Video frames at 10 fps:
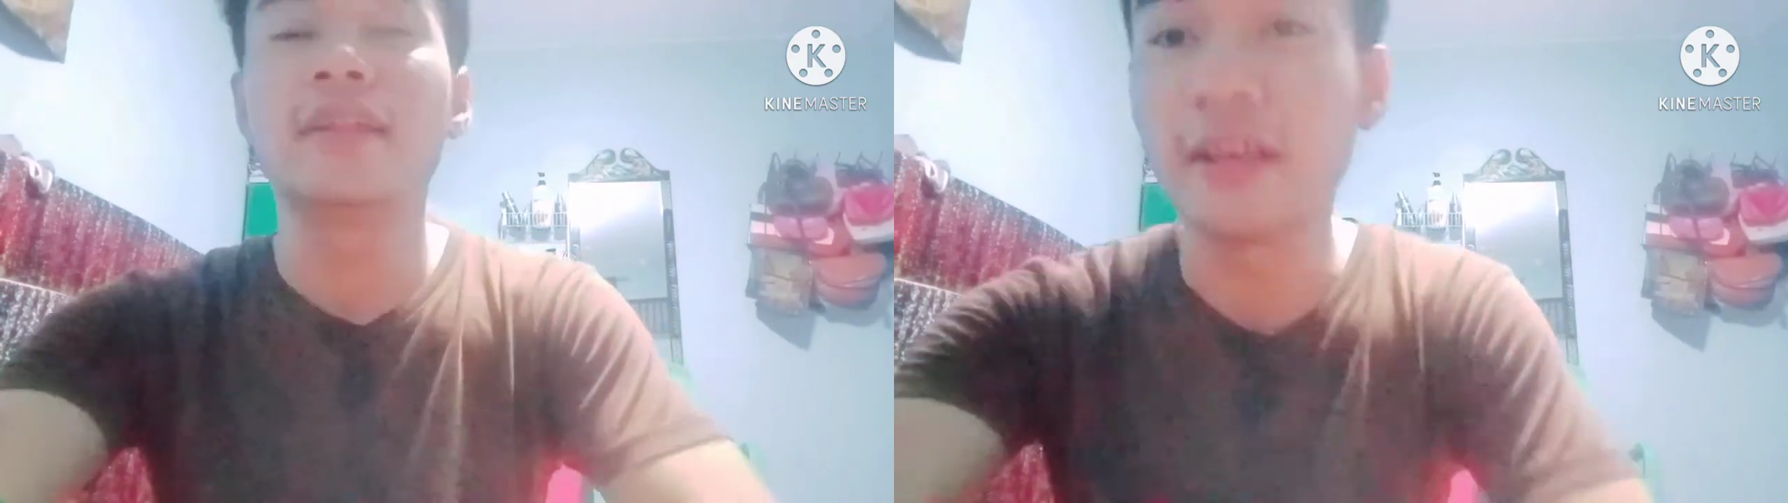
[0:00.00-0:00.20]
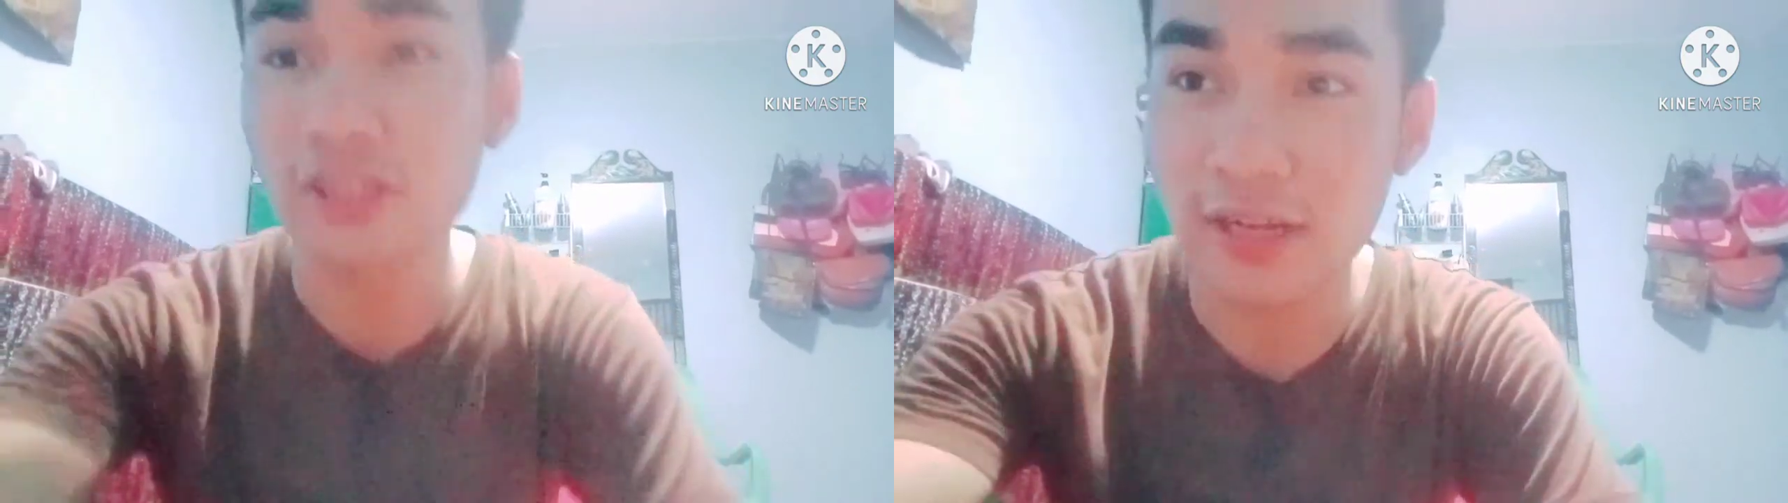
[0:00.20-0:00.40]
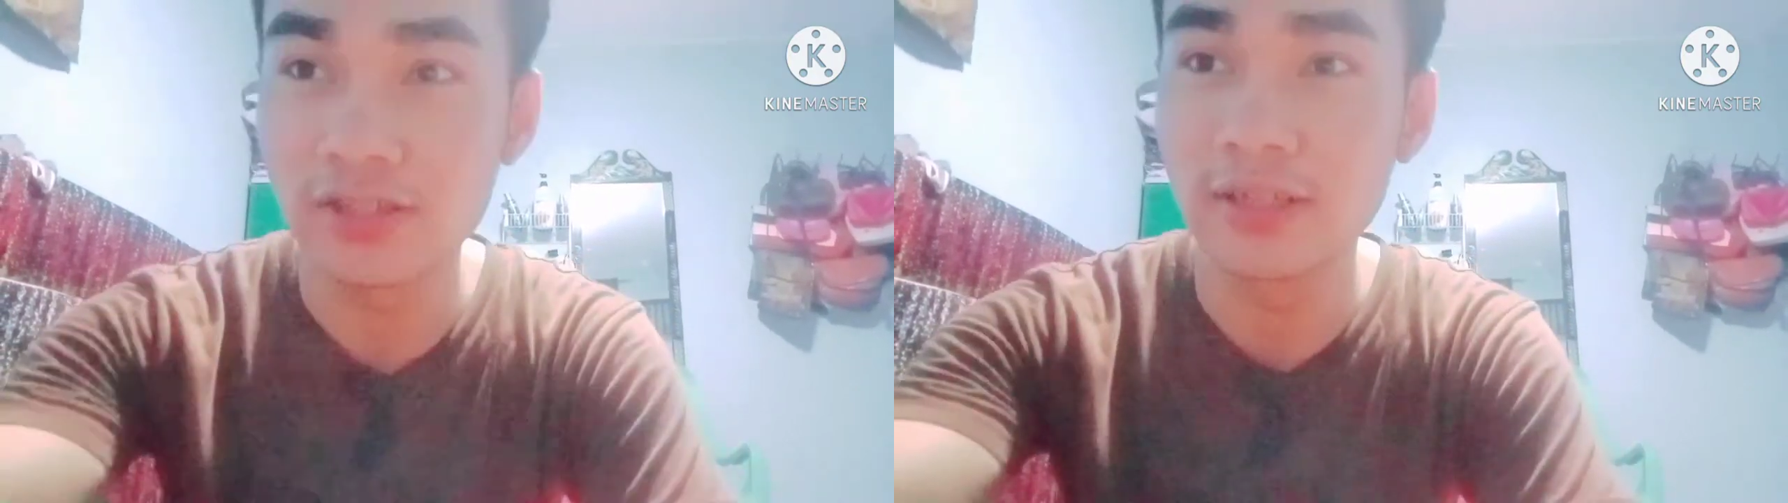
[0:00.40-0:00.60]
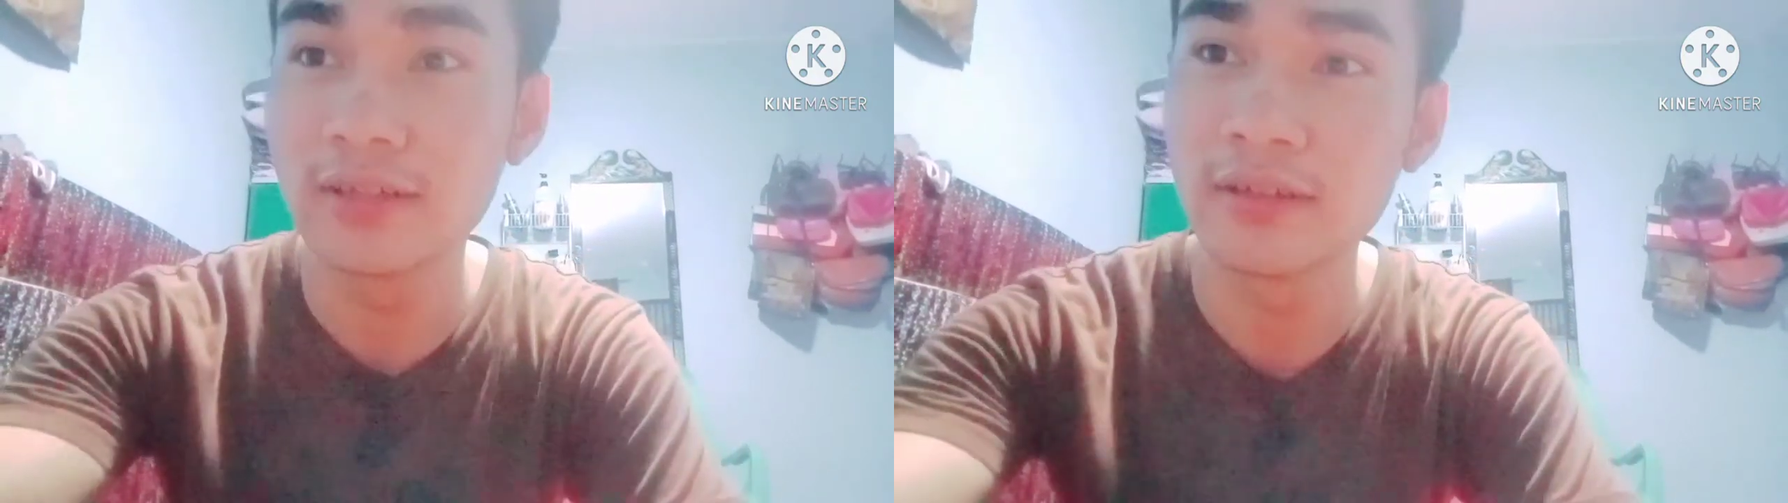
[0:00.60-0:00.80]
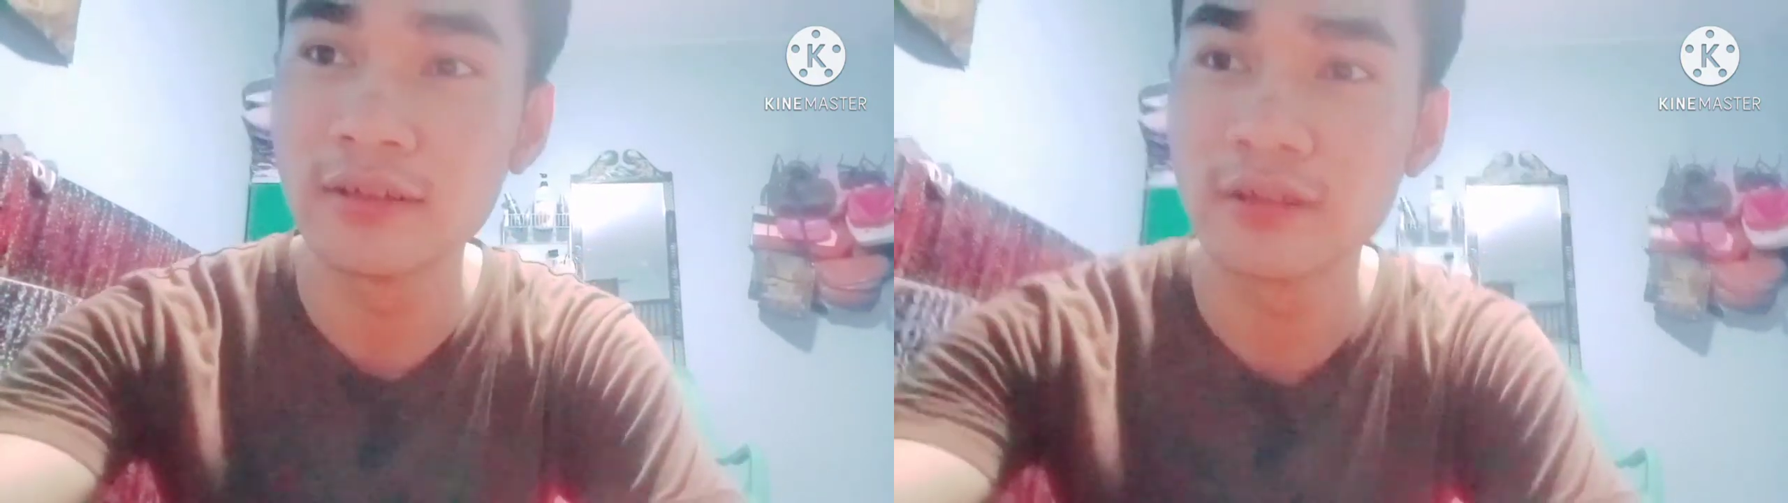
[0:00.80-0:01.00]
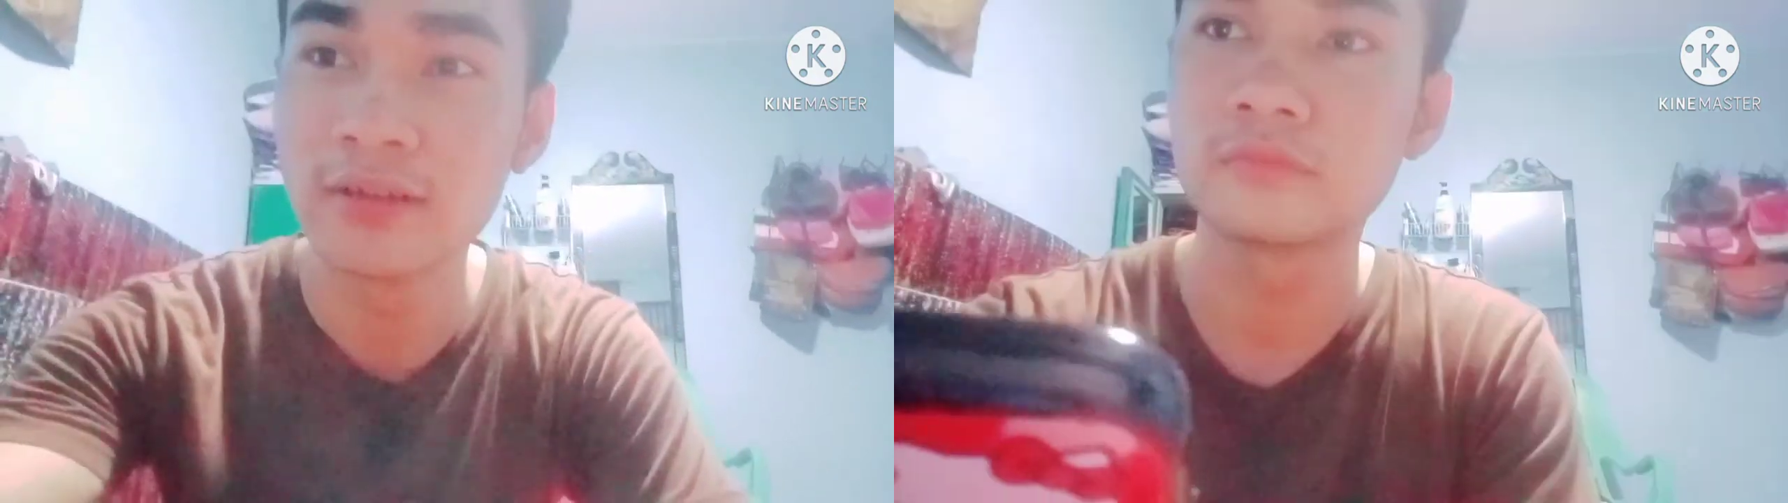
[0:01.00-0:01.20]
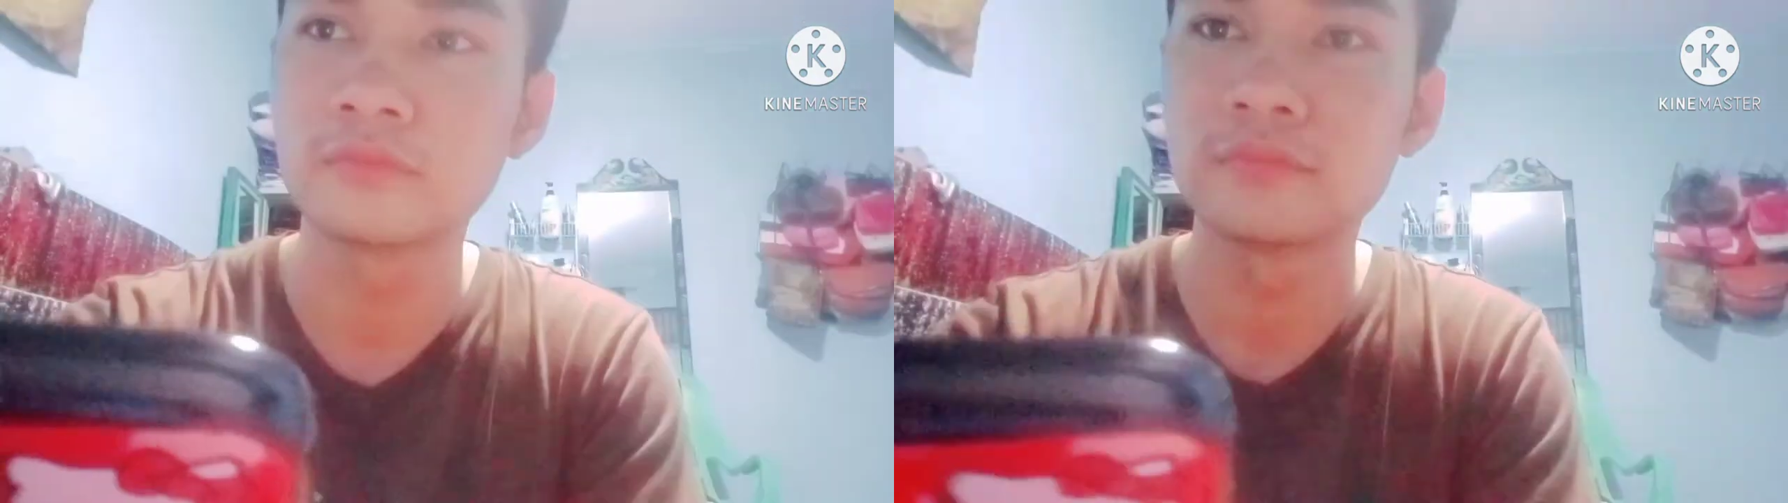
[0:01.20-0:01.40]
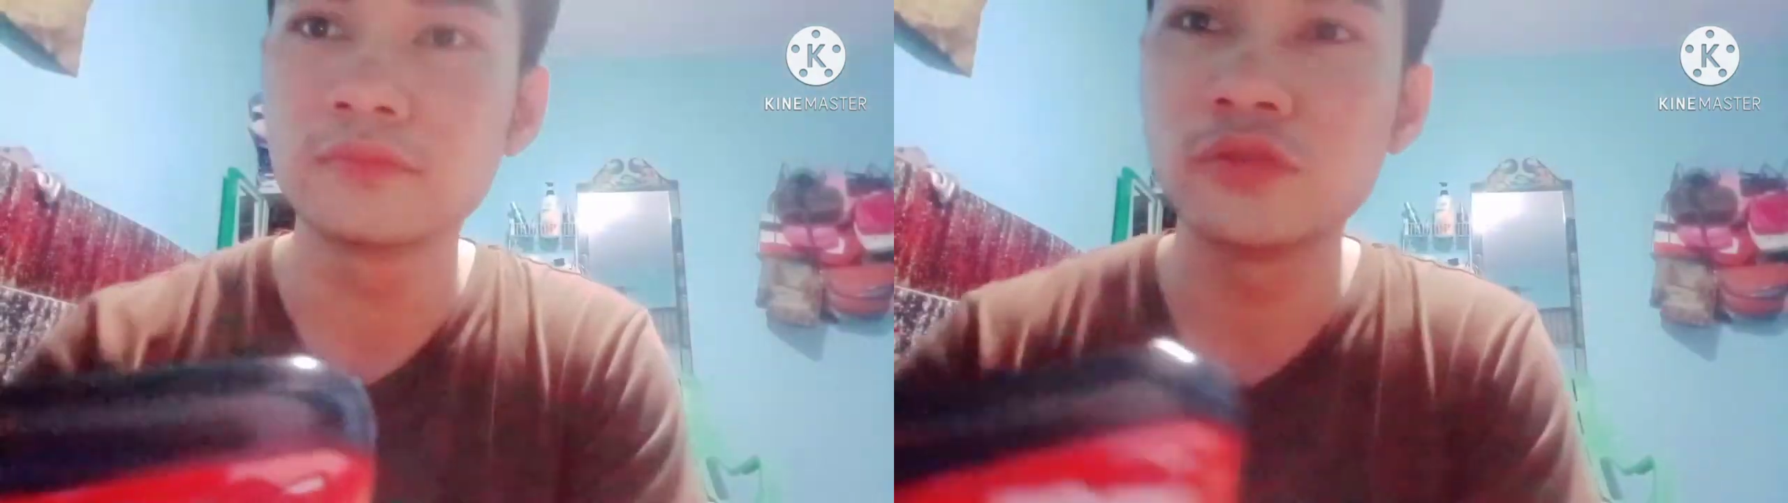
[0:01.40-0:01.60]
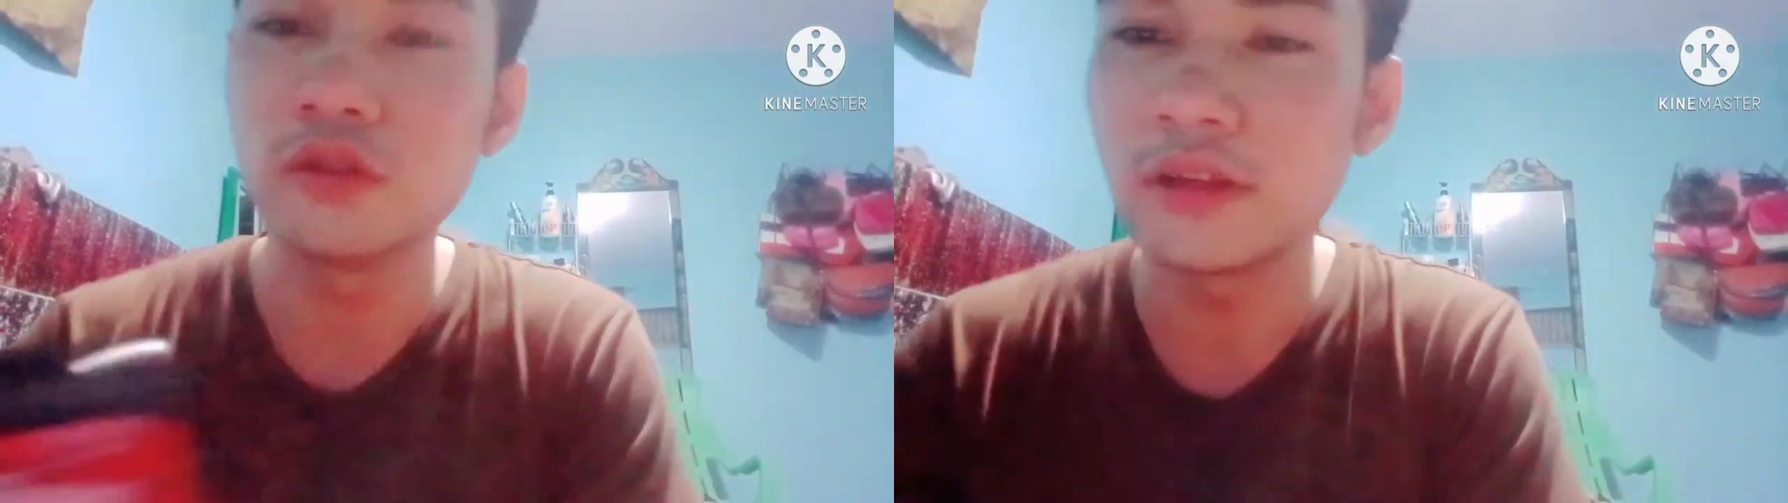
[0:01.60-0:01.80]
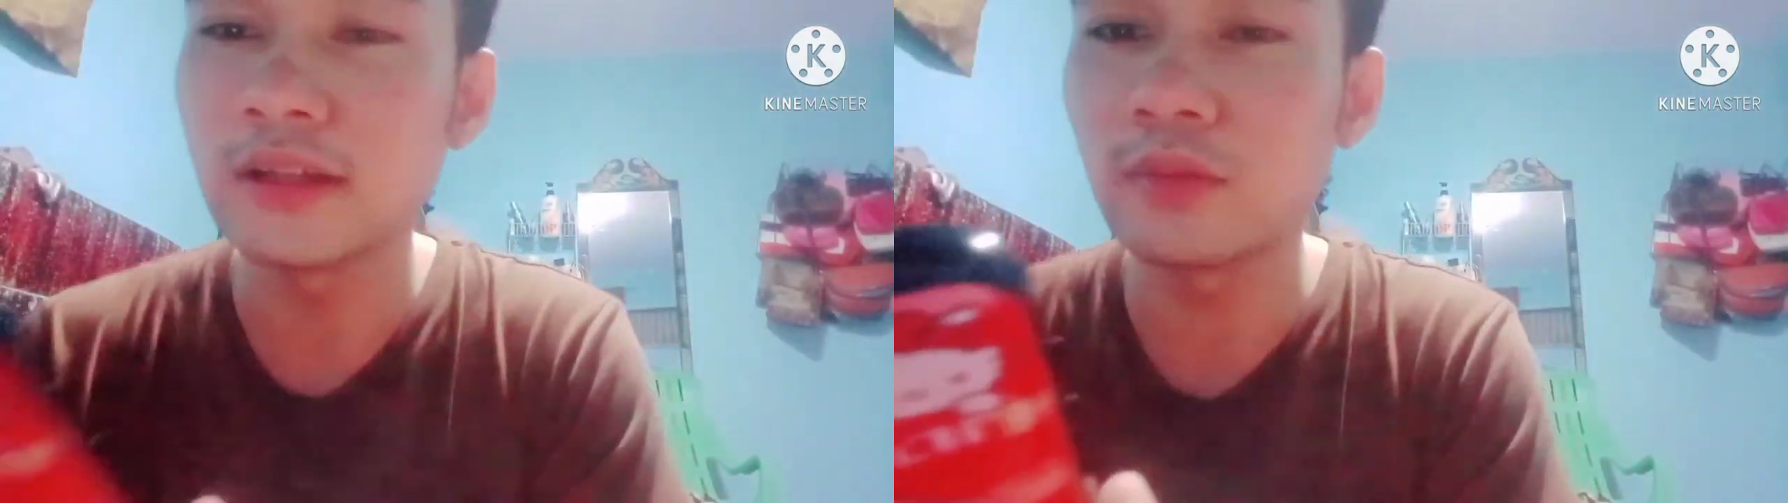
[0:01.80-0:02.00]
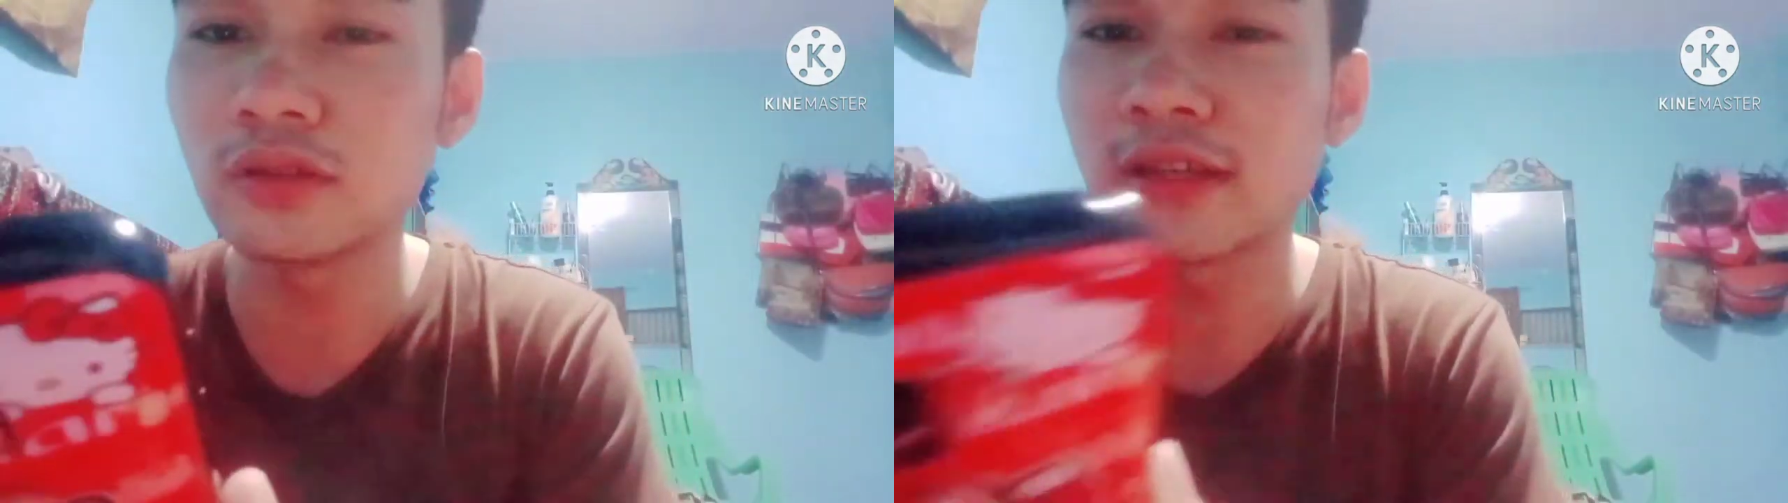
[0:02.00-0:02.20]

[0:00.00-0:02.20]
na stretching. Yun, sir, tapos